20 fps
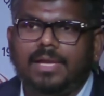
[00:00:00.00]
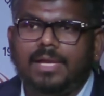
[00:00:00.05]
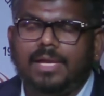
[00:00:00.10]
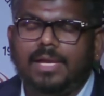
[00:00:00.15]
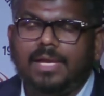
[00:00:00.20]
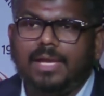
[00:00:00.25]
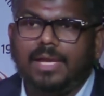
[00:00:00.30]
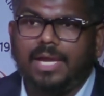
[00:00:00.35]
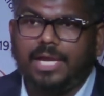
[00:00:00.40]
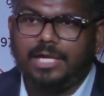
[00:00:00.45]

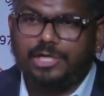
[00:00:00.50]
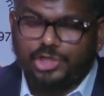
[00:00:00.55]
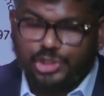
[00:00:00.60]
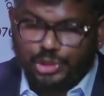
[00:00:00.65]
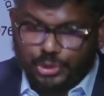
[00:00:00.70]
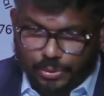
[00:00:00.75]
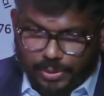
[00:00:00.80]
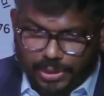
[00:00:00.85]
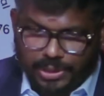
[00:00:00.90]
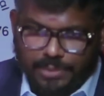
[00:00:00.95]
and
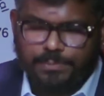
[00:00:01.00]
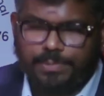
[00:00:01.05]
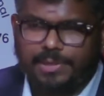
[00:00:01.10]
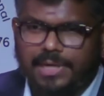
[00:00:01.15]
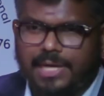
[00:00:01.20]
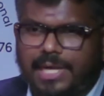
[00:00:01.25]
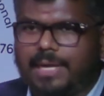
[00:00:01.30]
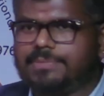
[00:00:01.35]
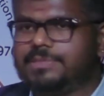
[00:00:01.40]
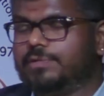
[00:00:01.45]
showing
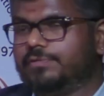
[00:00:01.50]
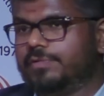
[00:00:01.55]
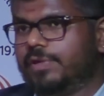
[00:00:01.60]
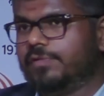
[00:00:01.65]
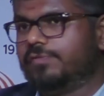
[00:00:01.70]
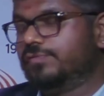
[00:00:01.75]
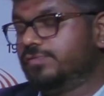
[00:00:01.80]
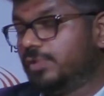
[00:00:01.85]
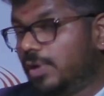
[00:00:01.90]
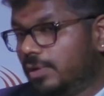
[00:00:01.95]
perhaps a way
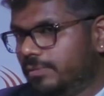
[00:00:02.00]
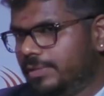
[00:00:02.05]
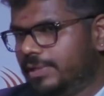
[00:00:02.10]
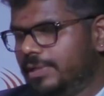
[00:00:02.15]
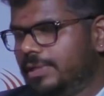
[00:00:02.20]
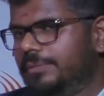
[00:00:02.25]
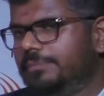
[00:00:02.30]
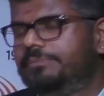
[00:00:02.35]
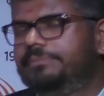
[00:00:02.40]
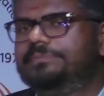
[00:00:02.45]
forward
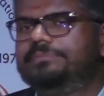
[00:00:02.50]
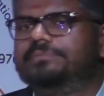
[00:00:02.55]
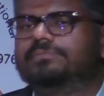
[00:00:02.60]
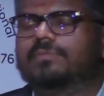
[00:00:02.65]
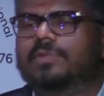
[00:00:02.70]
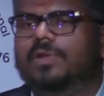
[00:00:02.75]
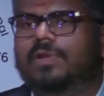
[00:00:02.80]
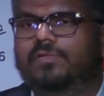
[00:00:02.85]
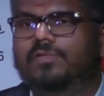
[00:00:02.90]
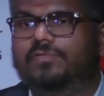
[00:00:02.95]

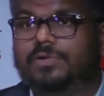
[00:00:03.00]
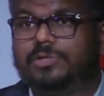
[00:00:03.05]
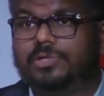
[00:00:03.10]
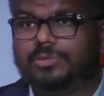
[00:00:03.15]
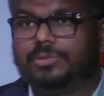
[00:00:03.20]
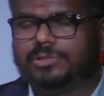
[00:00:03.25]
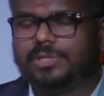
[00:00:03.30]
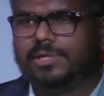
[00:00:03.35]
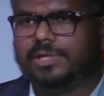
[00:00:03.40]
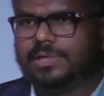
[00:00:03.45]
for
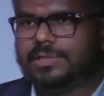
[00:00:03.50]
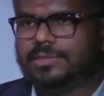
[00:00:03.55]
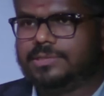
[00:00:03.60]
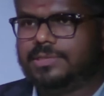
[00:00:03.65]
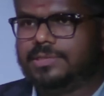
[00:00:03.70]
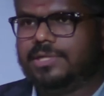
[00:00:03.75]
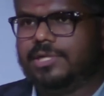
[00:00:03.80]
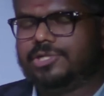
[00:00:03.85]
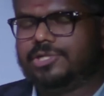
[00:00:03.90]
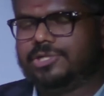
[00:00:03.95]
truth and
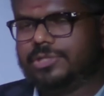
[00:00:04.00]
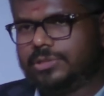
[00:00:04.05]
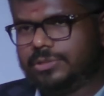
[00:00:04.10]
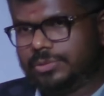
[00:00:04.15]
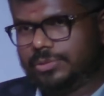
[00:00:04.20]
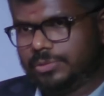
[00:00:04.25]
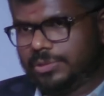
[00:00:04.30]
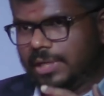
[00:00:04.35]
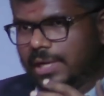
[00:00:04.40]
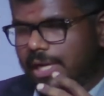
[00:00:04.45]
reconciliation
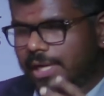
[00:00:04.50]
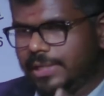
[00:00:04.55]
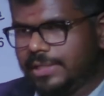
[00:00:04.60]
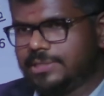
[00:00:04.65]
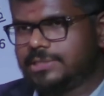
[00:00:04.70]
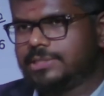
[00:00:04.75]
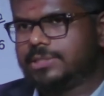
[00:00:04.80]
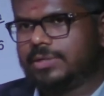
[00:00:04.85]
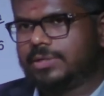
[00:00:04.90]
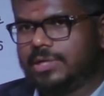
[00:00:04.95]
through the
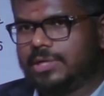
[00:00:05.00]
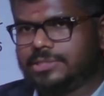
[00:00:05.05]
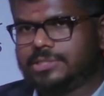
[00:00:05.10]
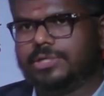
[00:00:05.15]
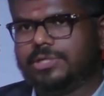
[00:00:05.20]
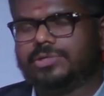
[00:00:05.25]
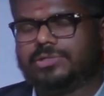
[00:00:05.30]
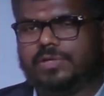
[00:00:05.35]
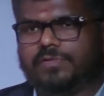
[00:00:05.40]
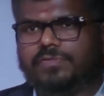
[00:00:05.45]
highest
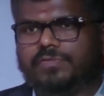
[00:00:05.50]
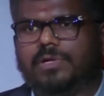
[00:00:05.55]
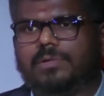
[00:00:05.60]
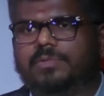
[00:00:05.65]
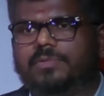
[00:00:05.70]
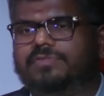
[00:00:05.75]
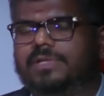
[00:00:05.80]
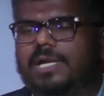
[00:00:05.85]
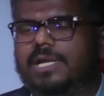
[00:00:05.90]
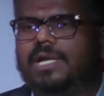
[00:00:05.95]
constitutional forum
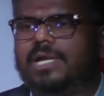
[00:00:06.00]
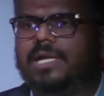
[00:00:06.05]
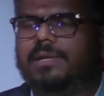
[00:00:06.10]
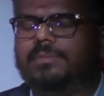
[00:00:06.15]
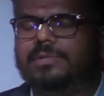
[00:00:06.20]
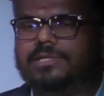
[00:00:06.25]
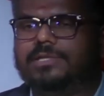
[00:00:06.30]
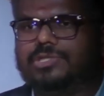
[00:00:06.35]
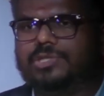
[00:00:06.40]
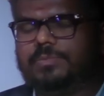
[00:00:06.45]
of the land, namely
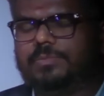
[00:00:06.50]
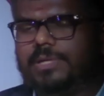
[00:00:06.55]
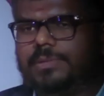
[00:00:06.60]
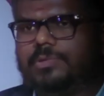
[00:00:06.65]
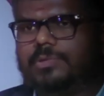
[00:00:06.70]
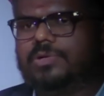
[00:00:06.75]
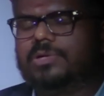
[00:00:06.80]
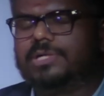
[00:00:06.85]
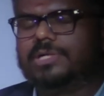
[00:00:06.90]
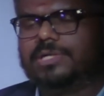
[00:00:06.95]
the Supreme
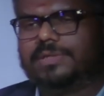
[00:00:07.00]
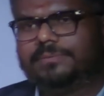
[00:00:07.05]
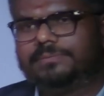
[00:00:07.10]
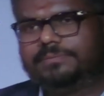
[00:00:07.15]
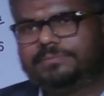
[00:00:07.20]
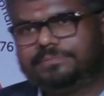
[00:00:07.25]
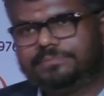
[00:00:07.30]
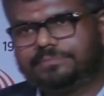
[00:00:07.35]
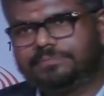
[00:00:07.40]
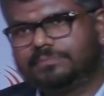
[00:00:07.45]
Court,
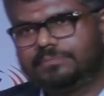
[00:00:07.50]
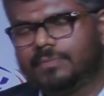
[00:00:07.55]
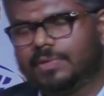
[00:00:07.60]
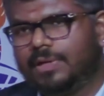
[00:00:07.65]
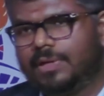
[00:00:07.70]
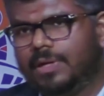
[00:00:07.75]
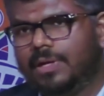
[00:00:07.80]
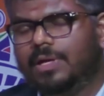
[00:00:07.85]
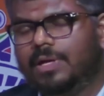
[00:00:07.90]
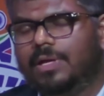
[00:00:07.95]

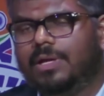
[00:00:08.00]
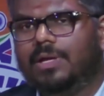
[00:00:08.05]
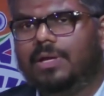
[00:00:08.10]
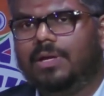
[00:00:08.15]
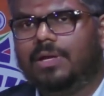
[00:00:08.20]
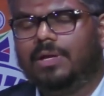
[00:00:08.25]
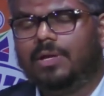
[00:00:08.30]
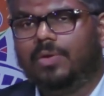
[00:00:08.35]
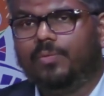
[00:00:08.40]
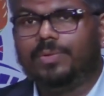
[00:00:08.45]

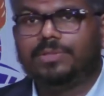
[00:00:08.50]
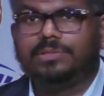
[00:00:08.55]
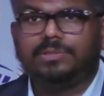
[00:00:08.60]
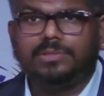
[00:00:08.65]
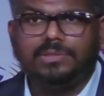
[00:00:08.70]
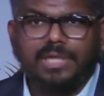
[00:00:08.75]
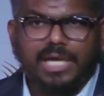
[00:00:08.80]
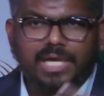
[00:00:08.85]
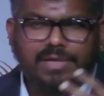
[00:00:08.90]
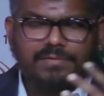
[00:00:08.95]
with
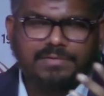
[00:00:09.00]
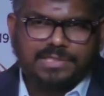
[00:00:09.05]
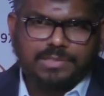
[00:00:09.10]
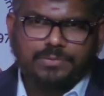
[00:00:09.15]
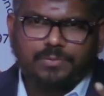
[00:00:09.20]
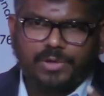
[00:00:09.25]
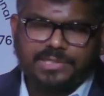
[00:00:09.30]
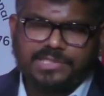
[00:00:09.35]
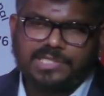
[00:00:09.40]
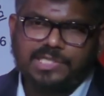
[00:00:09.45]
diverse
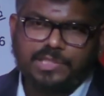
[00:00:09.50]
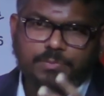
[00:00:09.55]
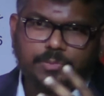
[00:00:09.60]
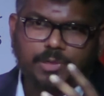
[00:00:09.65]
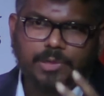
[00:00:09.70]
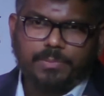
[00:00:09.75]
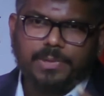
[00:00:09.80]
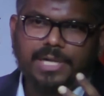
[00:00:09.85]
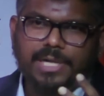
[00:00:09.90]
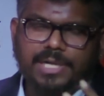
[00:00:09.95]
voices
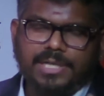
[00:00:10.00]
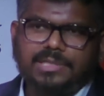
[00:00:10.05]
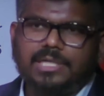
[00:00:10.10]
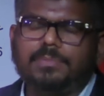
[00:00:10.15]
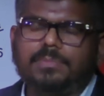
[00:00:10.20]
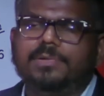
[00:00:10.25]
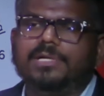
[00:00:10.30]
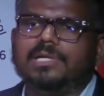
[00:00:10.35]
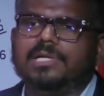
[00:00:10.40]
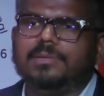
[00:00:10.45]
populating that
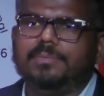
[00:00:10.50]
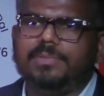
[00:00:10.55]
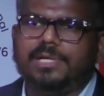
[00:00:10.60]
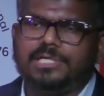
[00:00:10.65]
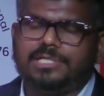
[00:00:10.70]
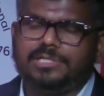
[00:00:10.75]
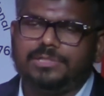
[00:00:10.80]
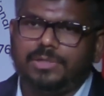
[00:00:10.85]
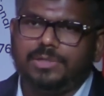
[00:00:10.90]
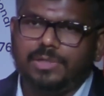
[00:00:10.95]
particular
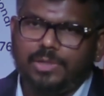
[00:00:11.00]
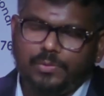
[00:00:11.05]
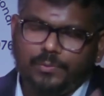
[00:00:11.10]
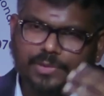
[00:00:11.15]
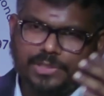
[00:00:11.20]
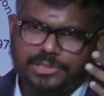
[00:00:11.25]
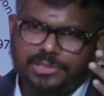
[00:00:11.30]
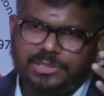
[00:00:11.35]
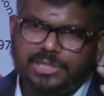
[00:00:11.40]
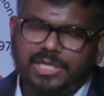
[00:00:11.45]
bench,
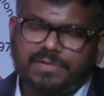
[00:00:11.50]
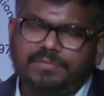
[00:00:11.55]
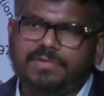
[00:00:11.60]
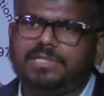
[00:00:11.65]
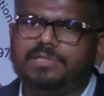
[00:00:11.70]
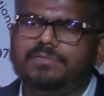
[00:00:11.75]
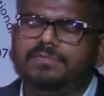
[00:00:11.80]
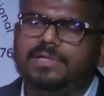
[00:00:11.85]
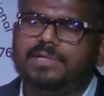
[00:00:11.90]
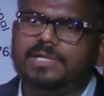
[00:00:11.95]
which delivered
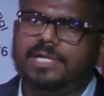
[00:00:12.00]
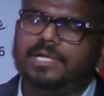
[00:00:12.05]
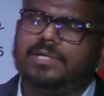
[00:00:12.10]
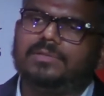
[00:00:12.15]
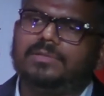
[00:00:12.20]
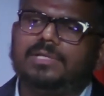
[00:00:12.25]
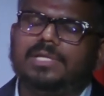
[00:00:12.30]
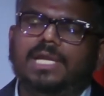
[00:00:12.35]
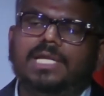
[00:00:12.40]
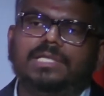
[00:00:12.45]
the verdict on
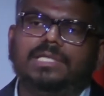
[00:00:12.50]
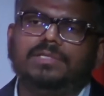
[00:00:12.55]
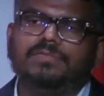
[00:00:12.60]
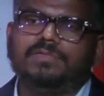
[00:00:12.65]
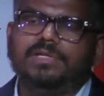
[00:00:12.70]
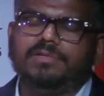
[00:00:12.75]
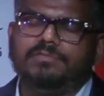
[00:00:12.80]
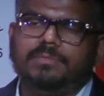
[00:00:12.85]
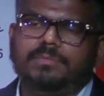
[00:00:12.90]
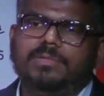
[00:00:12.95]
the 9th of
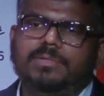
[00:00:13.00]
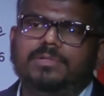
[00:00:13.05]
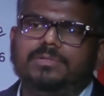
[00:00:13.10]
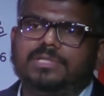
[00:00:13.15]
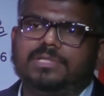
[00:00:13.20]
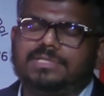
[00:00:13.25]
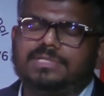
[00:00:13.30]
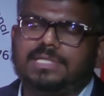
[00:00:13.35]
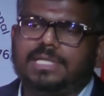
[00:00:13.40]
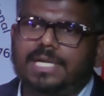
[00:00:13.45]
November
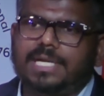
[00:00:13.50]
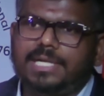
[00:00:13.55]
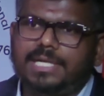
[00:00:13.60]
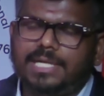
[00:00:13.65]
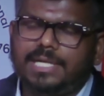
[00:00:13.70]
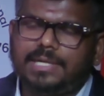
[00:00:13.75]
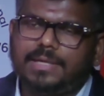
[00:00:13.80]
2019.